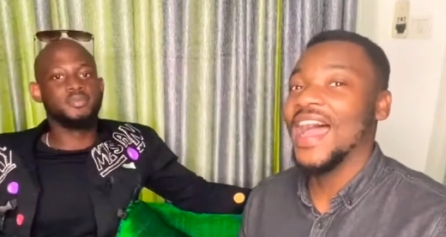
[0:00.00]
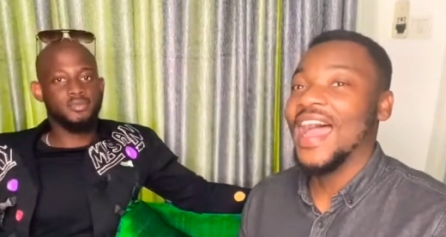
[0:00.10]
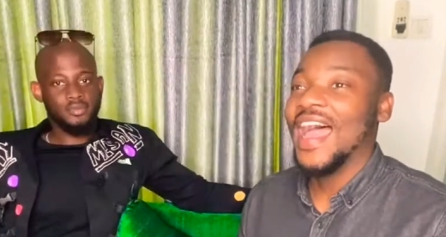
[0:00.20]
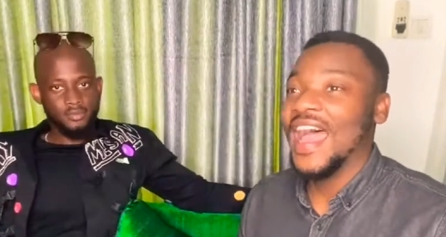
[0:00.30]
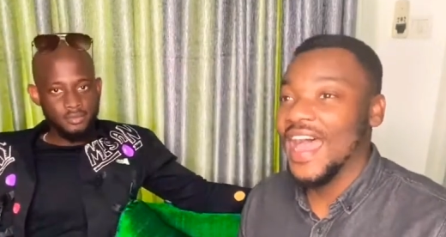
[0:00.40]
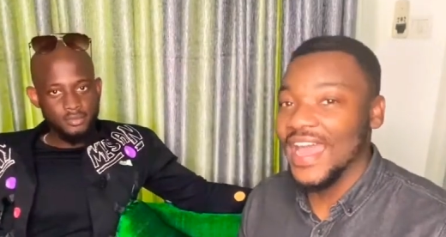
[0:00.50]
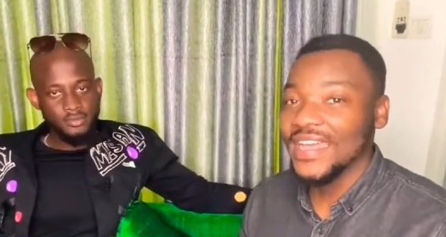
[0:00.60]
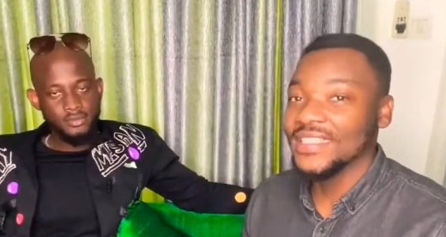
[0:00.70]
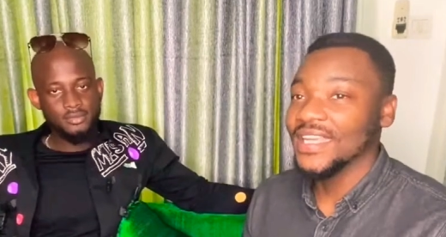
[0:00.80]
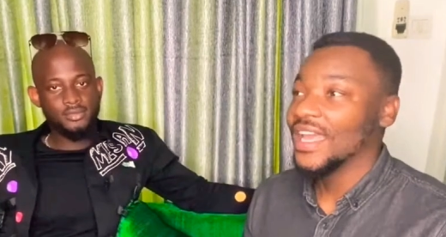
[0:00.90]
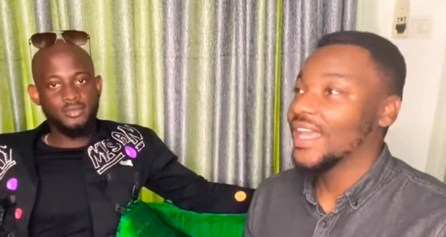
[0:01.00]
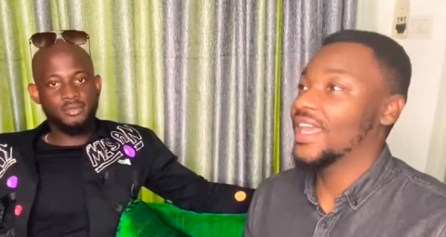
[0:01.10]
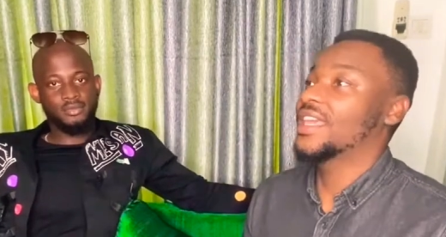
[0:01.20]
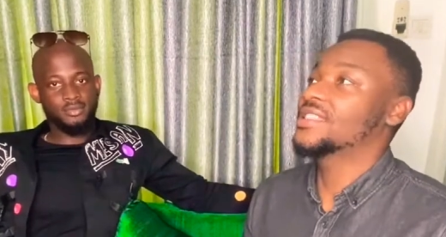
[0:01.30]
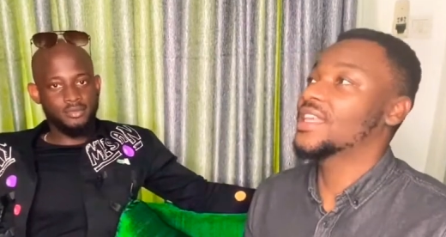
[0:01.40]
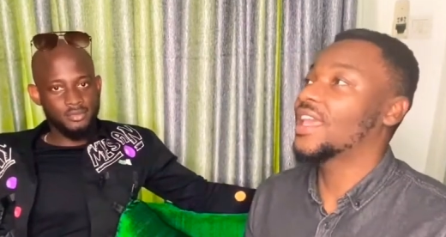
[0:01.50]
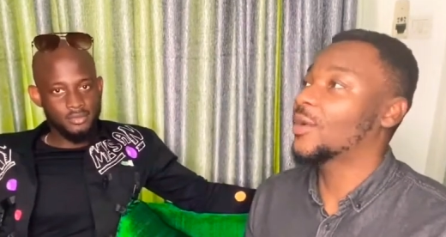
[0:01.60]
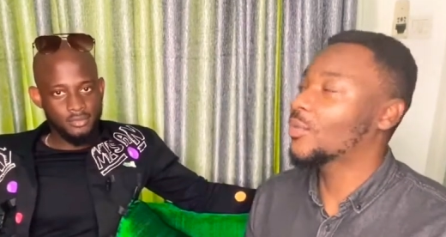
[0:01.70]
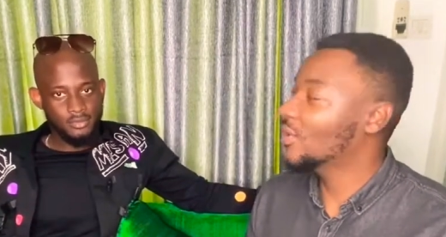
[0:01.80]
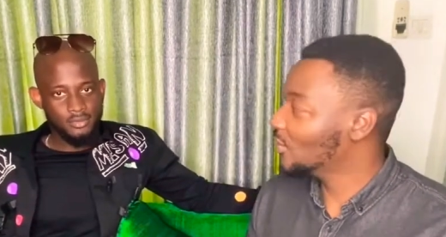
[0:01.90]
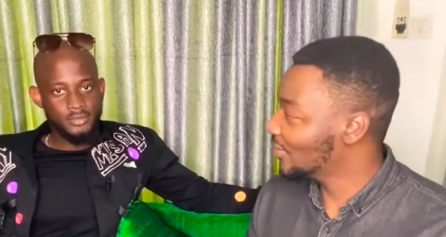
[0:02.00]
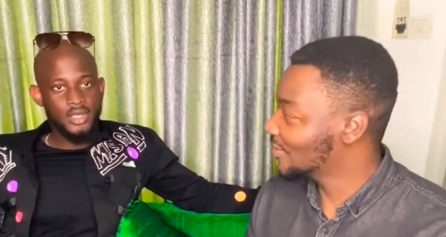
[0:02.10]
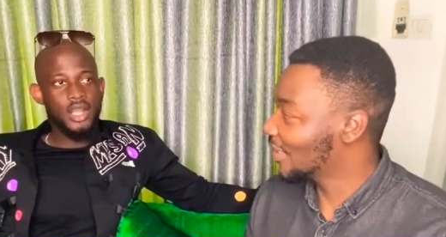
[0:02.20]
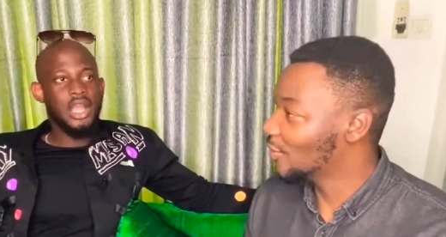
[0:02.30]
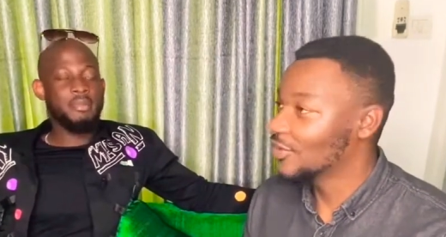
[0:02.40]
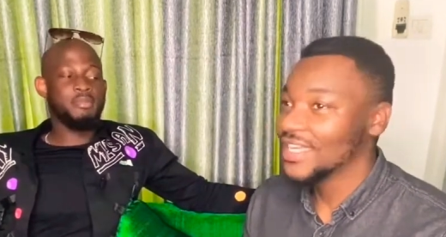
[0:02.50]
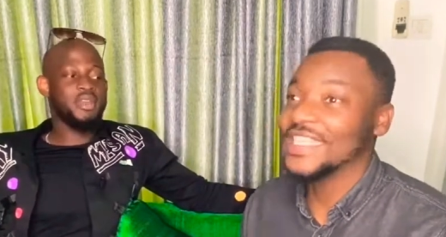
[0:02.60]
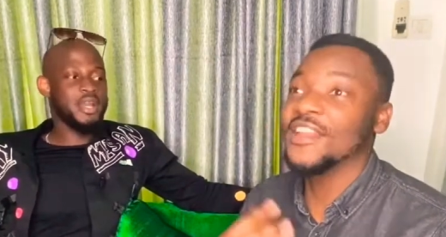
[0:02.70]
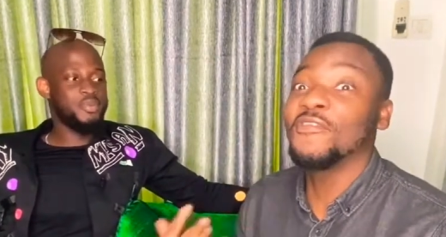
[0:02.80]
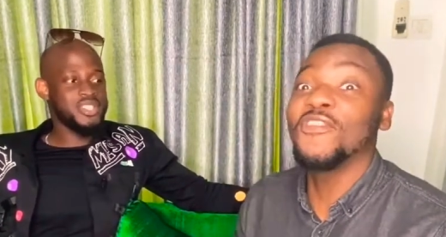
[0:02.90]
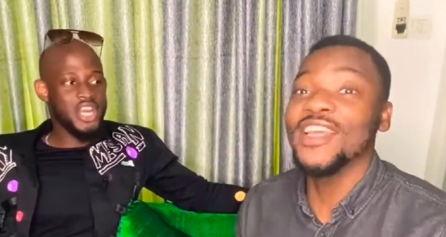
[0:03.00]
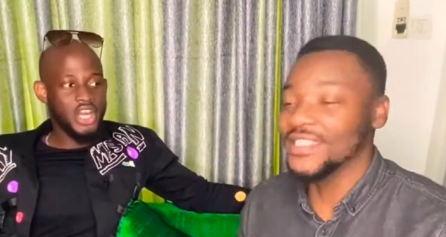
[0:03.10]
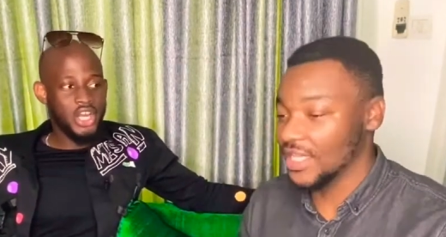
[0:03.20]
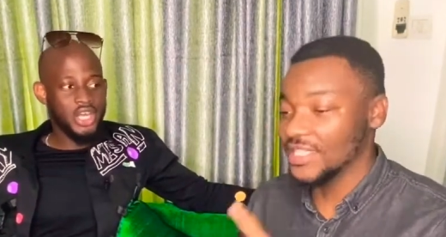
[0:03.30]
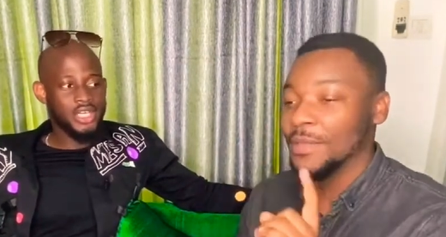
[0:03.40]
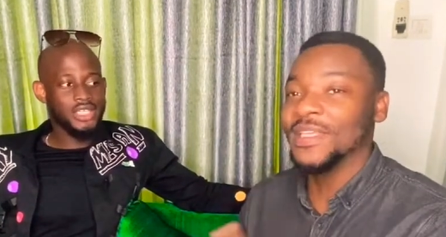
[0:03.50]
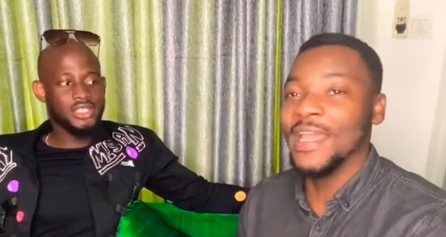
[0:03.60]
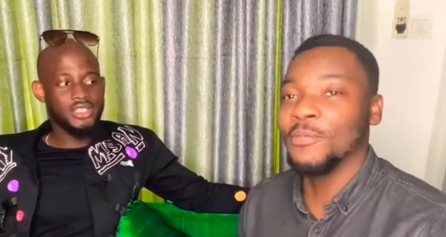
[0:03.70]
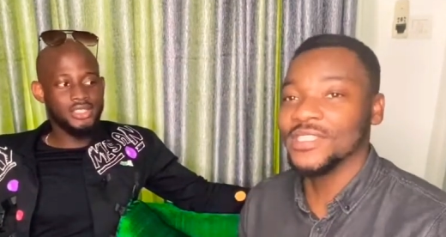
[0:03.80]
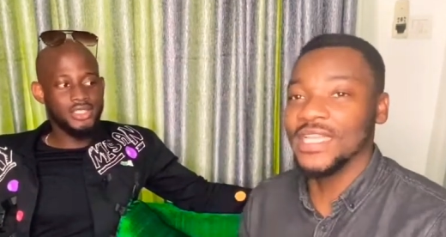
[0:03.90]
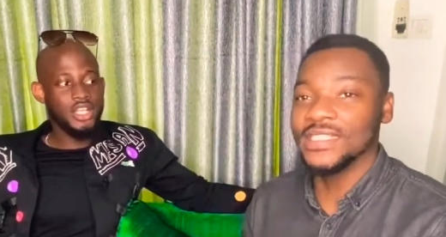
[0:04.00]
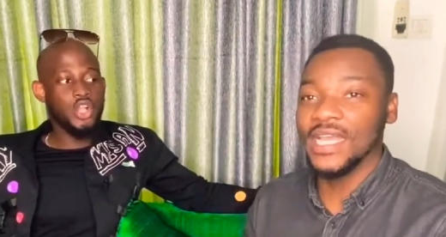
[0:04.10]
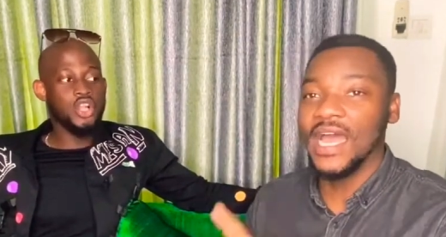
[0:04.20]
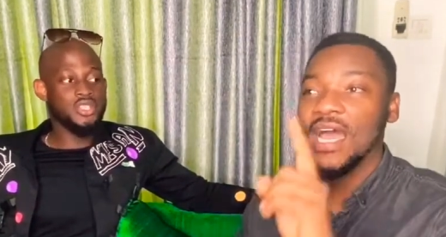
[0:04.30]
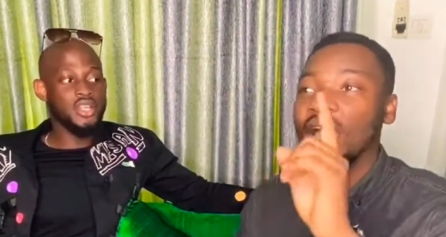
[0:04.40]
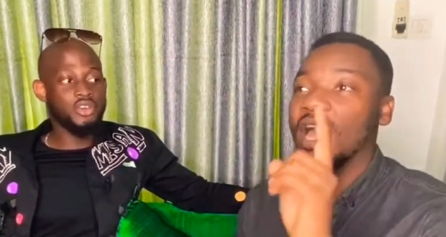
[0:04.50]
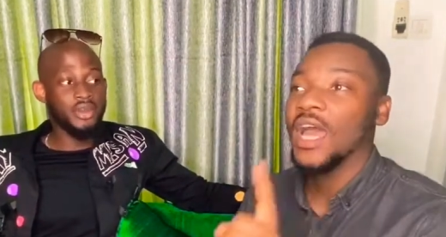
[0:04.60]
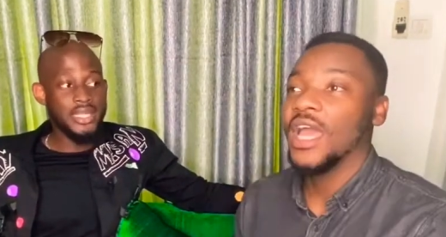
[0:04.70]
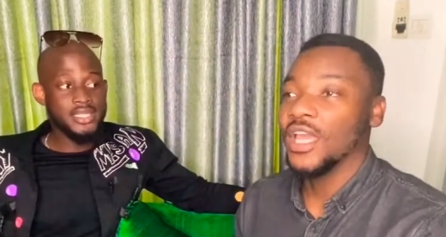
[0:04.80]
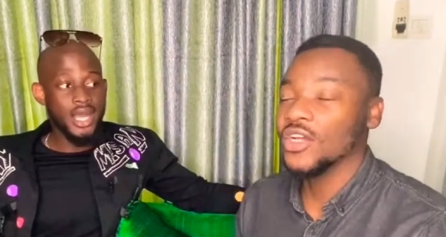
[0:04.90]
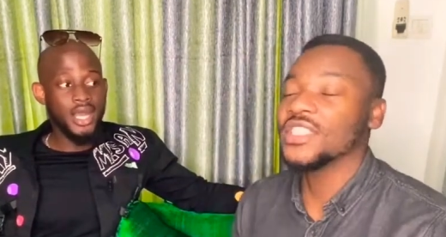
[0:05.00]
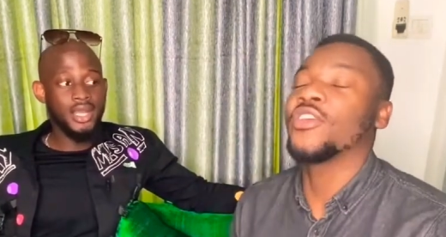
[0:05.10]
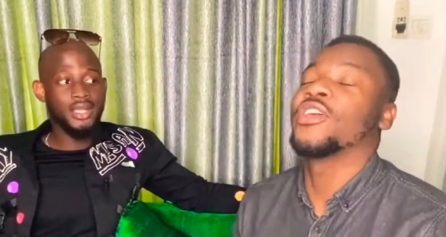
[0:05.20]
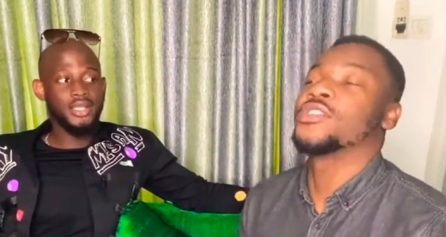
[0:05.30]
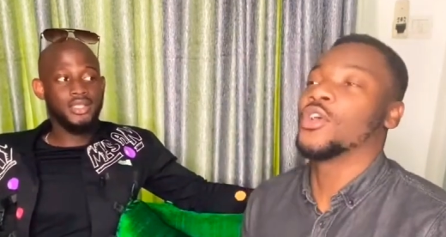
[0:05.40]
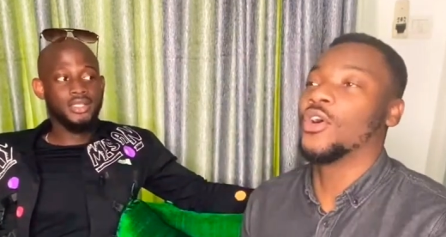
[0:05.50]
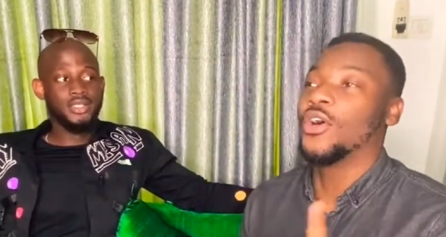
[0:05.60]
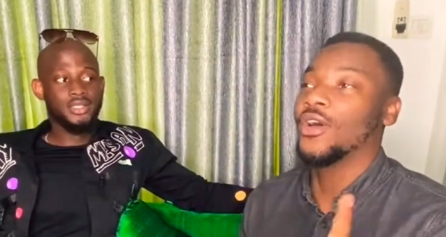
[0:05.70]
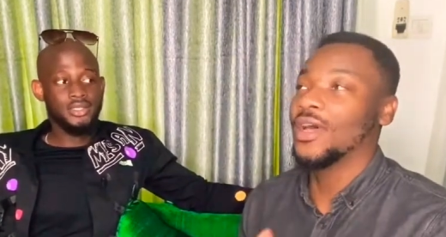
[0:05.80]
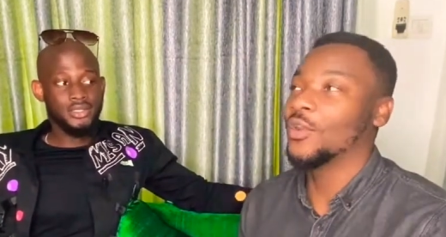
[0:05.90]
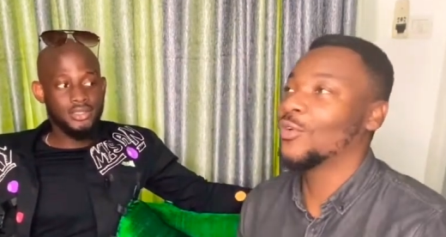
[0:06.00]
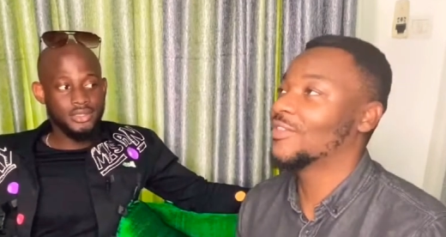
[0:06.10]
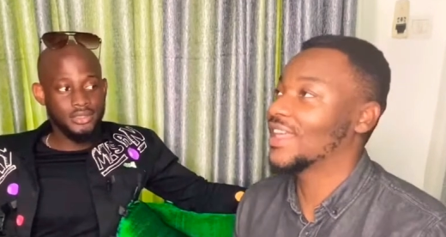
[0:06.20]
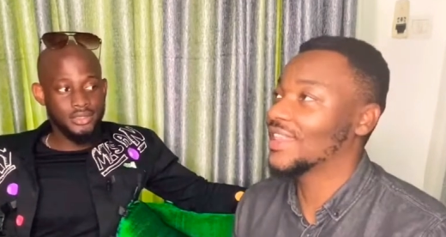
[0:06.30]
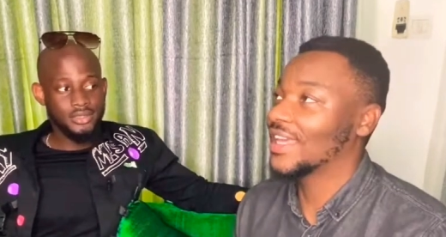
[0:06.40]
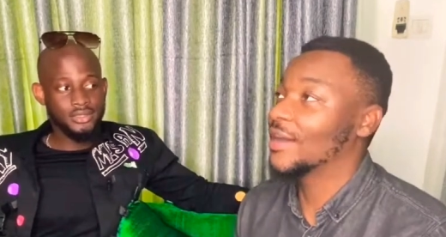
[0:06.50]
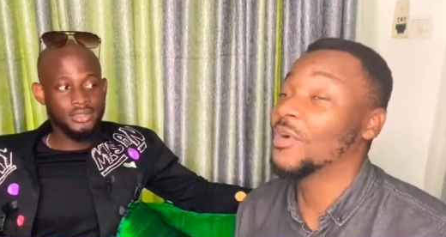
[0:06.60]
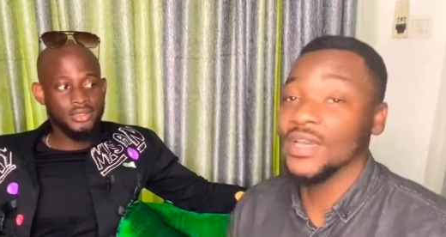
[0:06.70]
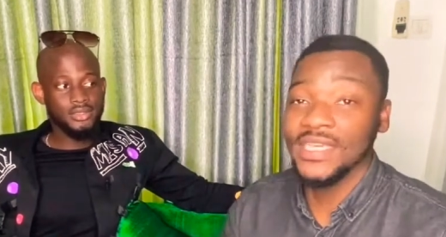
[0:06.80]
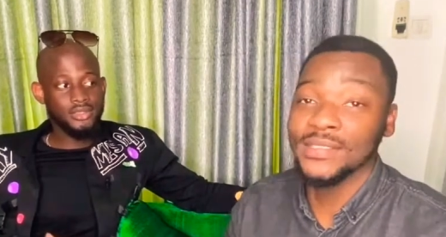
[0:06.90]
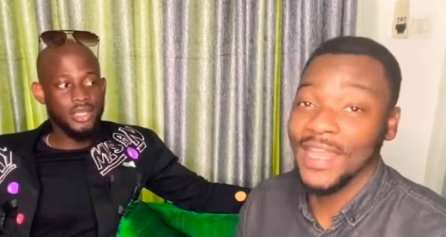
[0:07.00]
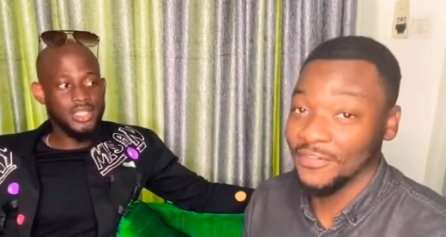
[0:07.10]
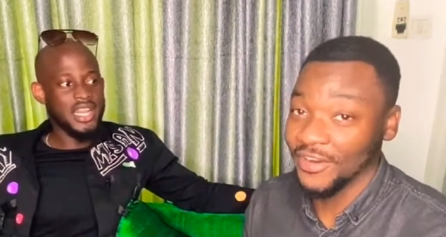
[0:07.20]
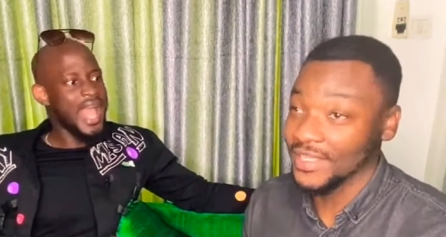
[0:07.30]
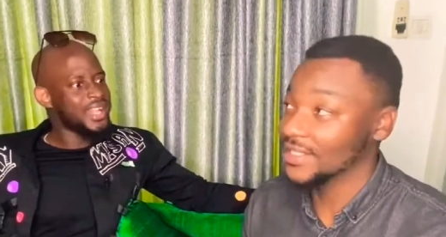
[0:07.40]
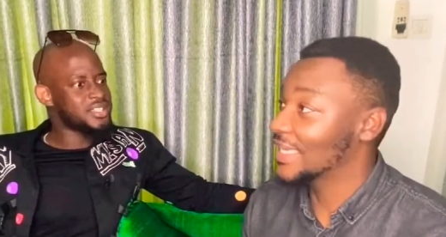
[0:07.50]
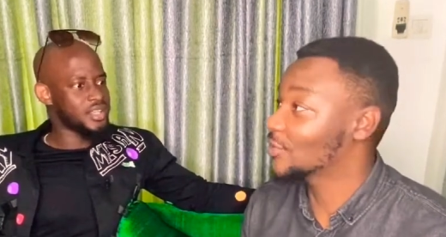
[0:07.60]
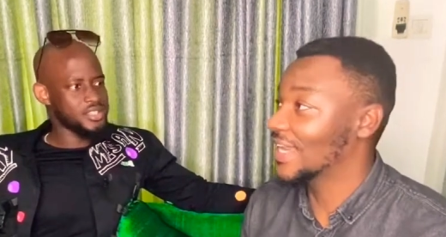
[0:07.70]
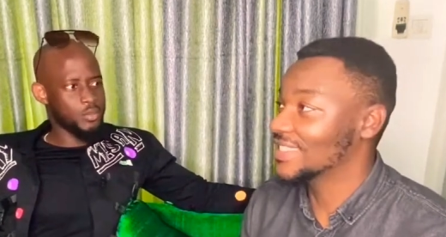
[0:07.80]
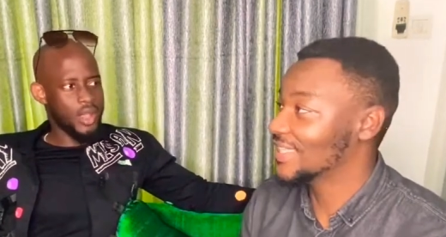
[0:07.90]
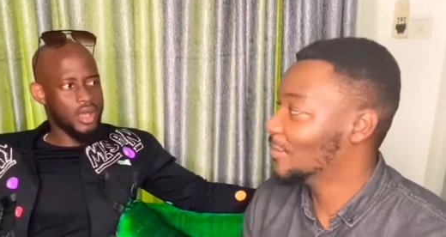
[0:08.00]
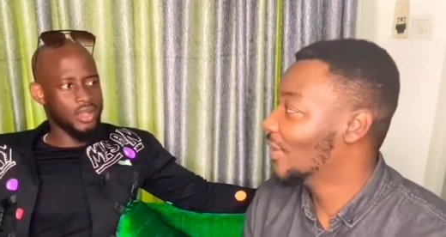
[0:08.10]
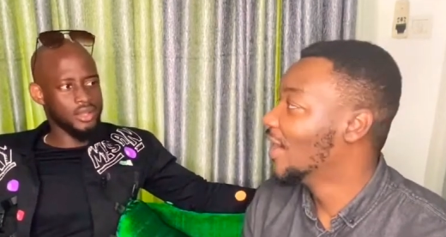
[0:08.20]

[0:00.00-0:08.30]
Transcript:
Speaker 1: and He's a what, what else are you? He's an influencer, he's a media presenter, content creator, content creator, and all of that thing. About he's my he's friend. An actor That's what as well.